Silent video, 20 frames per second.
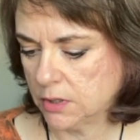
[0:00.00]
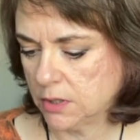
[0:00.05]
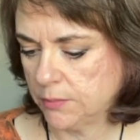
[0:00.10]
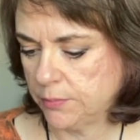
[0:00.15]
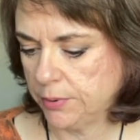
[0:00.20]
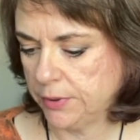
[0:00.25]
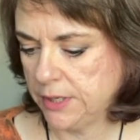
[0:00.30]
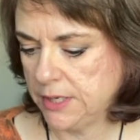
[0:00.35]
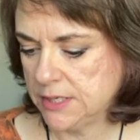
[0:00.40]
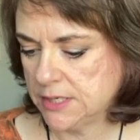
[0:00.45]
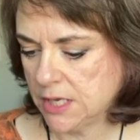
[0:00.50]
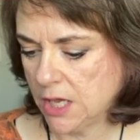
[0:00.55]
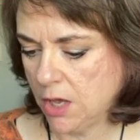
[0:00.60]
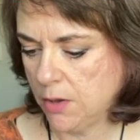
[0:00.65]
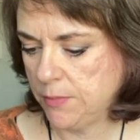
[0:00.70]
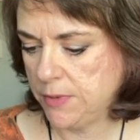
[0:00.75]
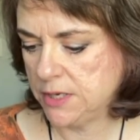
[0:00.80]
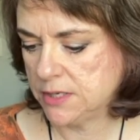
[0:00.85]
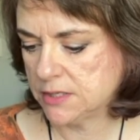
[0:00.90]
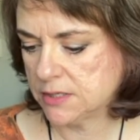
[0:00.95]
Please help
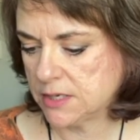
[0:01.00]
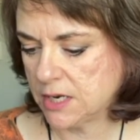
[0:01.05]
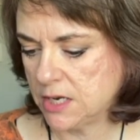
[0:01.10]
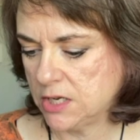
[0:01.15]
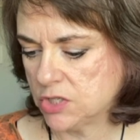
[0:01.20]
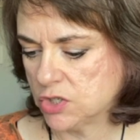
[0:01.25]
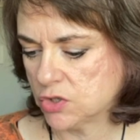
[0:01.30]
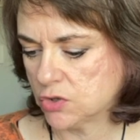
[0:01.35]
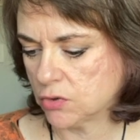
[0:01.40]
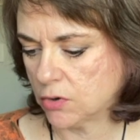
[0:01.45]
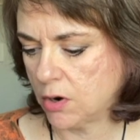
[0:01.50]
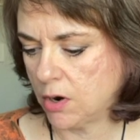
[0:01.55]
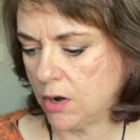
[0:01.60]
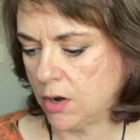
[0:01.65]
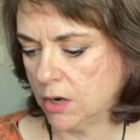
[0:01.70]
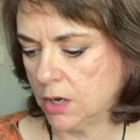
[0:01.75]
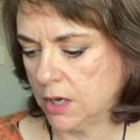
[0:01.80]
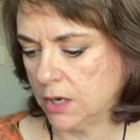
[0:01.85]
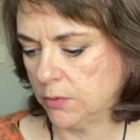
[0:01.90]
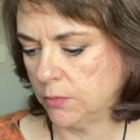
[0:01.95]
me stay
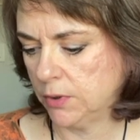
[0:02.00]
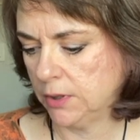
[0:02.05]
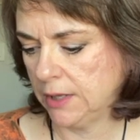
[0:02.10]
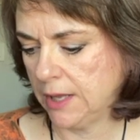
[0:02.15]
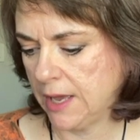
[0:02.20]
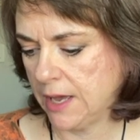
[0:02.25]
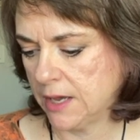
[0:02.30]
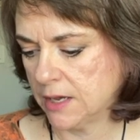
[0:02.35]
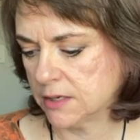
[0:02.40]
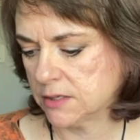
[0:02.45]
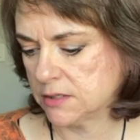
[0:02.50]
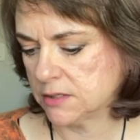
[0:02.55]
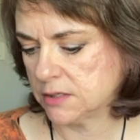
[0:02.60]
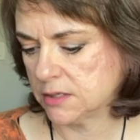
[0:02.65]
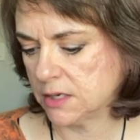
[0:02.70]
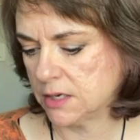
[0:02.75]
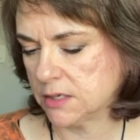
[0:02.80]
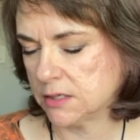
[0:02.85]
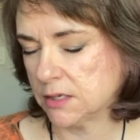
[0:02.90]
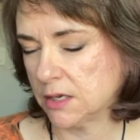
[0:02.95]
strong and relaxed
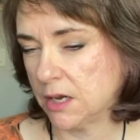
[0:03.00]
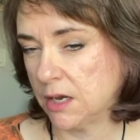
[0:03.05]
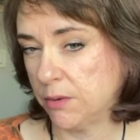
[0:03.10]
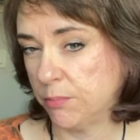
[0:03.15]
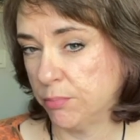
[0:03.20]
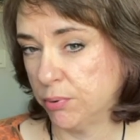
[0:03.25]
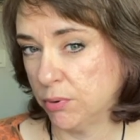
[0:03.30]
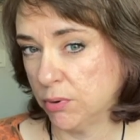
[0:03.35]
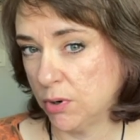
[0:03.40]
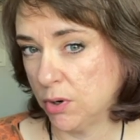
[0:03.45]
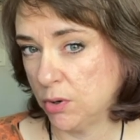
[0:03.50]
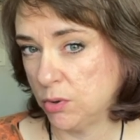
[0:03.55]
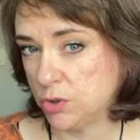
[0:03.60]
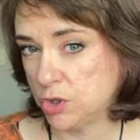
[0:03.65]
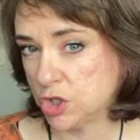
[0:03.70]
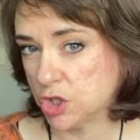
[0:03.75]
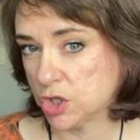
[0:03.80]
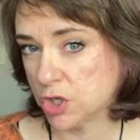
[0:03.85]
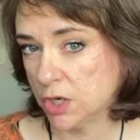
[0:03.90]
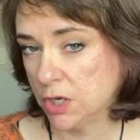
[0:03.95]
as I
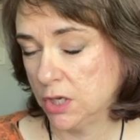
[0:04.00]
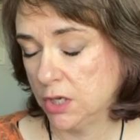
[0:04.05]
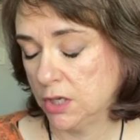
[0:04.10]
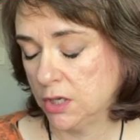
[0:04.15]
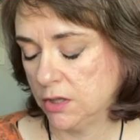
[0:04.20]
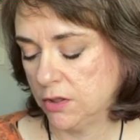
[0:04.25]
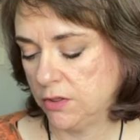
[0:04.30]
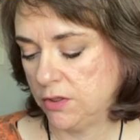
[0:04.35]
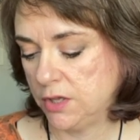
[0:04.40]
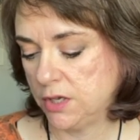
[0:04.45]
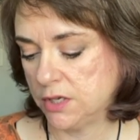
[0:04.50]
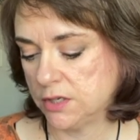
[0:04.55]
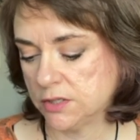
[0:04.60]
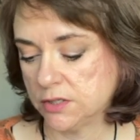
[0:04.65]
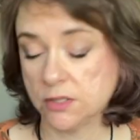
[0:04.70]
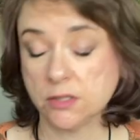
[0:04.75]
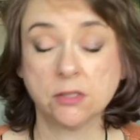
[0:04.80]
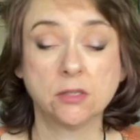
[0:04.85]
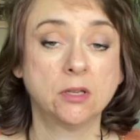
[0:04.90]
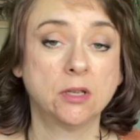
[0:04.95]
approach
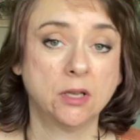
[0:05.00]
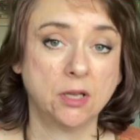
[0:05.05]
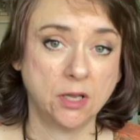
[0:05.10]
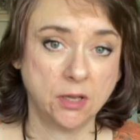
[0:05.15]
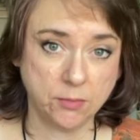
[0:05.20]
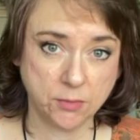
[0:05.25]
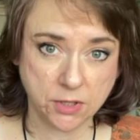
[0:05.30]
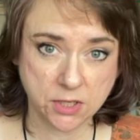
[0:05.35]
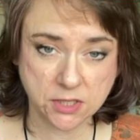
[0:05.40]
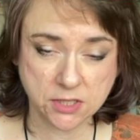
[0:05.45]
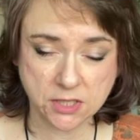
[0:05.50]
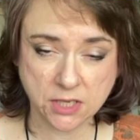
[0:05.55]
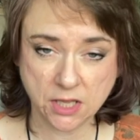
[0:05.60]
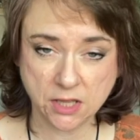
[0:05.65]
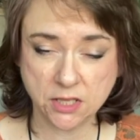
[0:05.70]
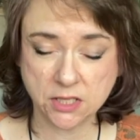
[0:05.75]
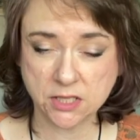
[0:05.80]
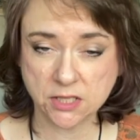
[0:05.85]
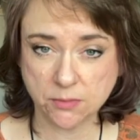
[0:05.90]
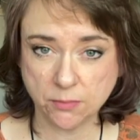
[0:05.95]
this, I'm going to say
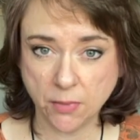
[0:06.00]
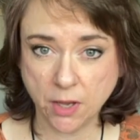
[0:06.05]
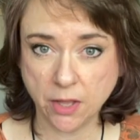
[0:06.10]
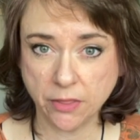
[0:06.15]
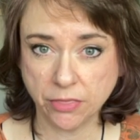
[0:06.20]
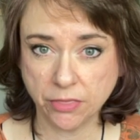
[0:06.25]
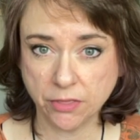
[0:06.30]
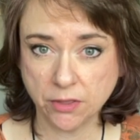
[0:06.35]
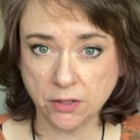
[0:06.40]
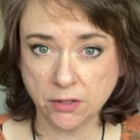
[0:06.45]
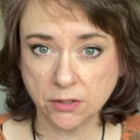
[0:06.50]
this month,